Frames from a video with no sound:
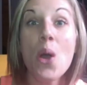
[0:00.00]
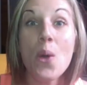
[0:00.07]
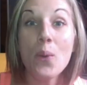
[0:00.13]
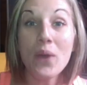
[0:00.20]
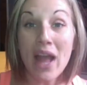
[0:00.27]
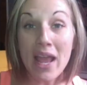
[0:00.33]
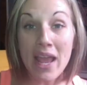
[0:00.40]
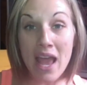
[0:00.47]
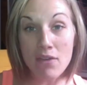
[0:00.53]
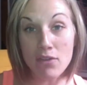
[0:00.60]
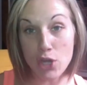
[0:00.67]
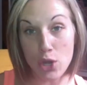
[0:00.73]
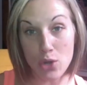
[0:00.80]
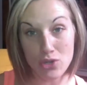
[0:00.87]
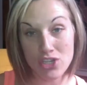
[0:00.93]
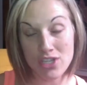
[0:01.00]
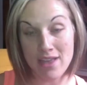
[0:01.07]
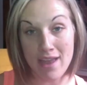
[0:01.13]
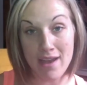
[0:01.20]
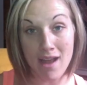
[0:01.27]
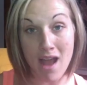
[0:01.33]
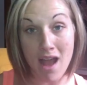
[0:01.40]
when I have a coach
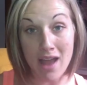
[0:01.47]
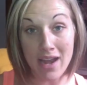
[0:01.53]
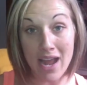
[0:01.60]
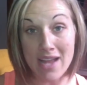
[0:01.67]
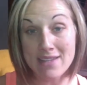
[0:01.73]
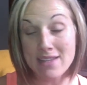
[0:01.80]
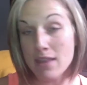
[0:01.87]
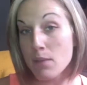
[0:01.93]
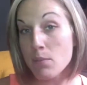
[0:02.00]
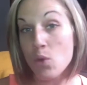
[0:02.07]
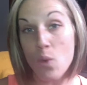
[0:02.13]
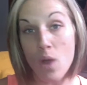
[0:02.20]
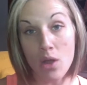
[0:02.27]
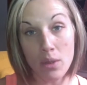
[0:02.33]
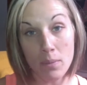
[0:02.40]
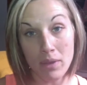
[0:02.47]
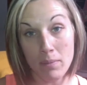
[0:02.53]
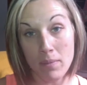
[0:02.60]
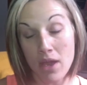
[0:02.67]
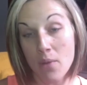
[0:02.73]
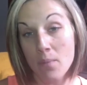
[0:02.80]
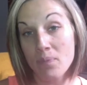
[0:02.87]
sign on, I send them a welcome
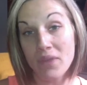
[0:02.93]
email.